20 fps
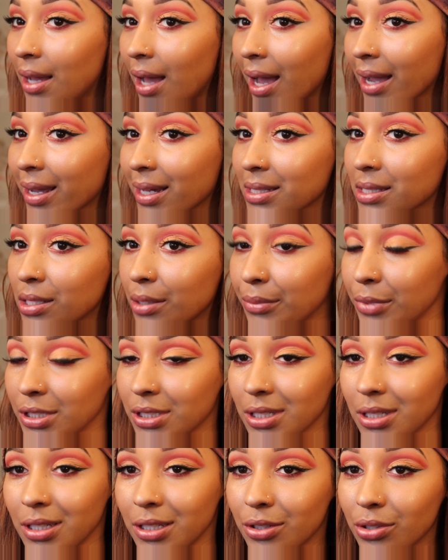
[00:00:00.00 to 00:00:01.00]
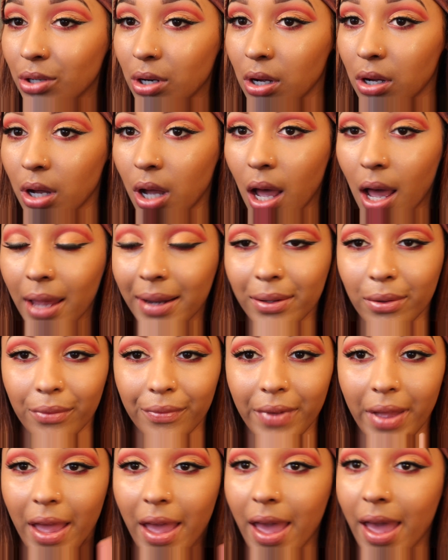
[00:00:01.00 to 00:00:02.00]
I got so much glitter on, I don't
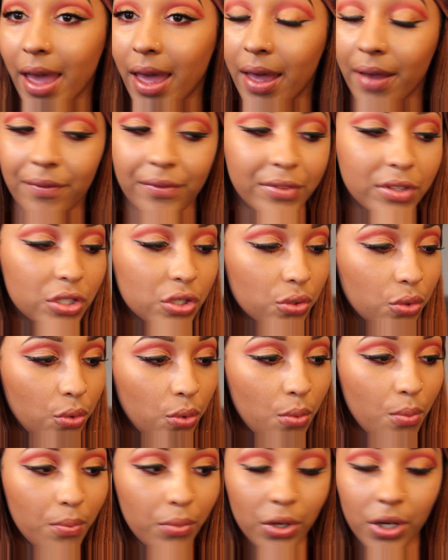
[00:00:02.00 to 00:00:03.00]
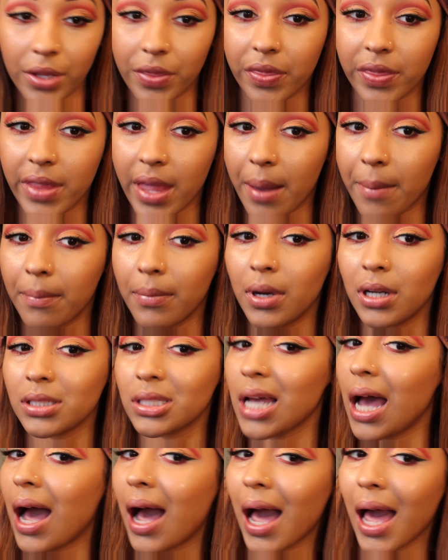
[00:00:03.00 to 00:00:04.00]
even have to put that
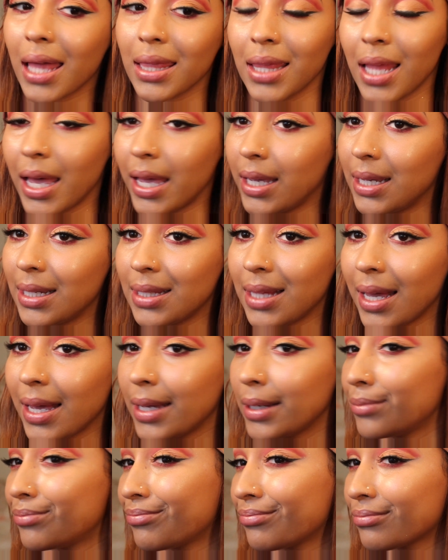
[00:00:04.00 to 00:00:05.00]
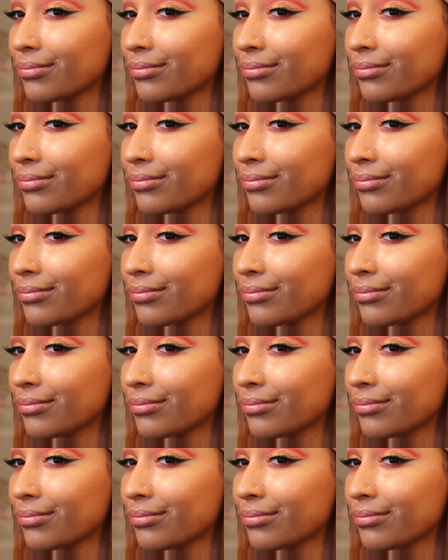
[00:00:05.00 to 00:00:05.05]
much highlight. Like,